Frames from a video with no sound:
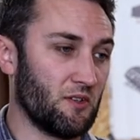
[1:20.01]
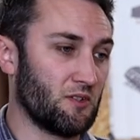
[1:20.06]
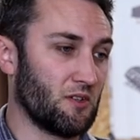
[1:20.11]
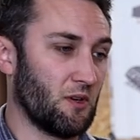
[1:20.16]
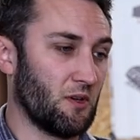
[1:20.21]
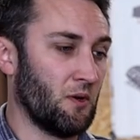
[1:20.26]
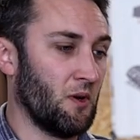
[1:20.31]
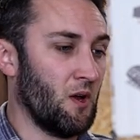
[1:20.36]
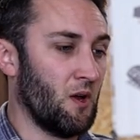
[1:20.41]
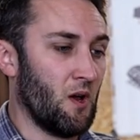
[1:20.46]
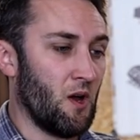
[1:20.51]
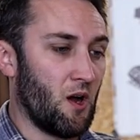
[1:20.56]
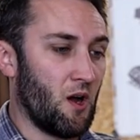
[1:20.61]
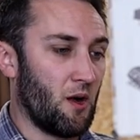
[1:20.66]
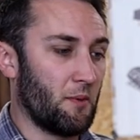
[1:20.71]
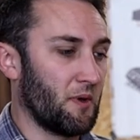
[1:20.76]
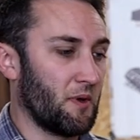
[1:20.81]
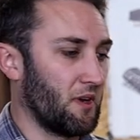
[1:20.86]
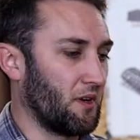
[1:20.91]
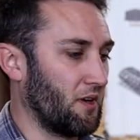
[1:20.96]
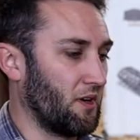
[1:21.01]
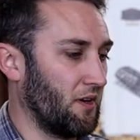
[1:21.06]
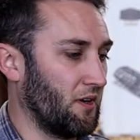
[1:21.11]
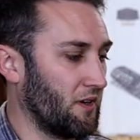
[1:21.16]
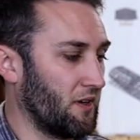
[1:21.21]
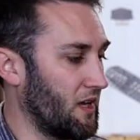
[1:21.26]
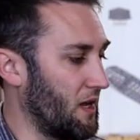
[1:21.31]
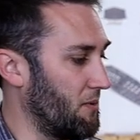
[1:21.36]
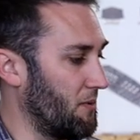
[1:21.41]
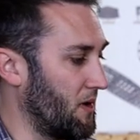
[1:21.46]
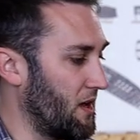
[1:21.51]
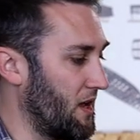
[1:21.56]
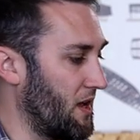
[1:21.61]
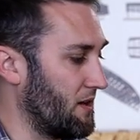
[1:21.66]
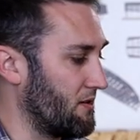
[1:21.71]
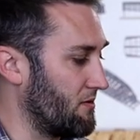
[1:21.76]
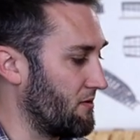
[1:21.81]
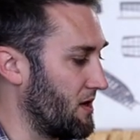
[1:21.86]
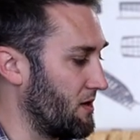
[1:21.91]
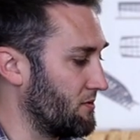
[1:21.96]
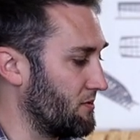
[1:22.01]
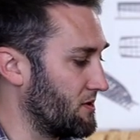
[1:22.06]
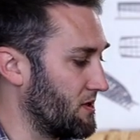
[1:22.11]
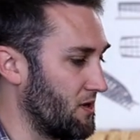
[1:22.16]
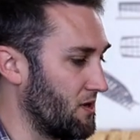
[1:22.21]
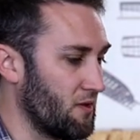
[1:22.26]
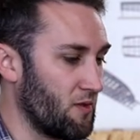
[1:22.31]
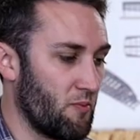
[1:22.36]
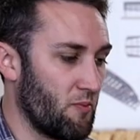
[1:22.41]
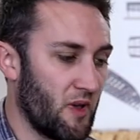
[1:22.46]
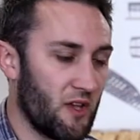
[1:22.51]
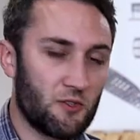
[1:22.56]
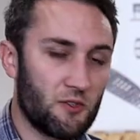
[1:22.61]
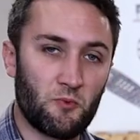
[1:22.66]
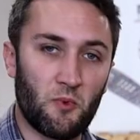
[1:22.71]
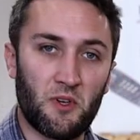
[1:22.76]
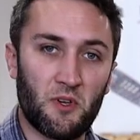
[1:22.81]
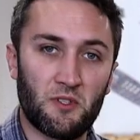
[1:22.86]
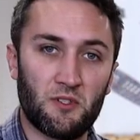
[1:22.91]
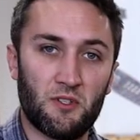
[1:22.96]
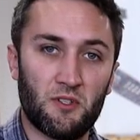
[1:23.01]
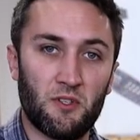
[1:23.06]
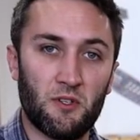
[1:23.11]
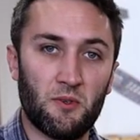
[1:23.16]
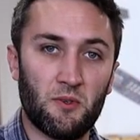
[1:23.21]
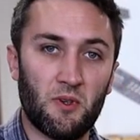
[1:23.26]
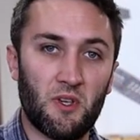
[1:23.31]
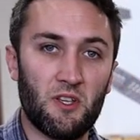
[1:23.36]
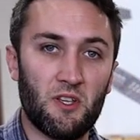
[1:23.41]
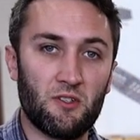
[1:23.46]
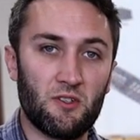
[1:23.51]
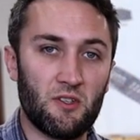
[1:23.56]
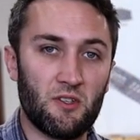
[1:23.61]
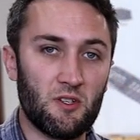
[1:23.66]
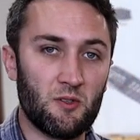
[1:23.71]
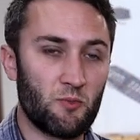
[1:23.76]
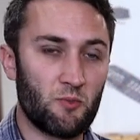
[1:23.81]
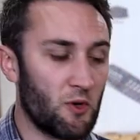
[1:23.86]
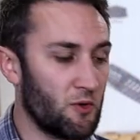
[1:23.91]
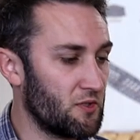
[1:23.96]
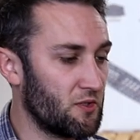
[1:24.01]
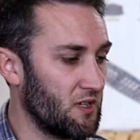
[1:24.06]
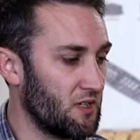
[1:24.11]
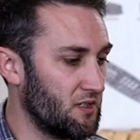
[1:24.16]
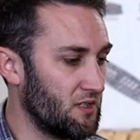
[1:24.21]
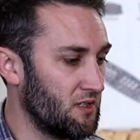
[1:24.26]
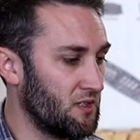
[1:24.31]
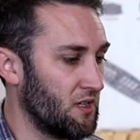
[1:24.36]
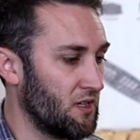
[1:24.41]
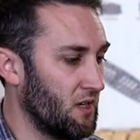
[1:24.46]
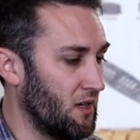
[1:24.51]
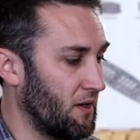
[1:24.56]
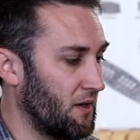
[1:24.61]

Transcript: So I'm going to kind of get my head around uh, the best ways to do each of these processes.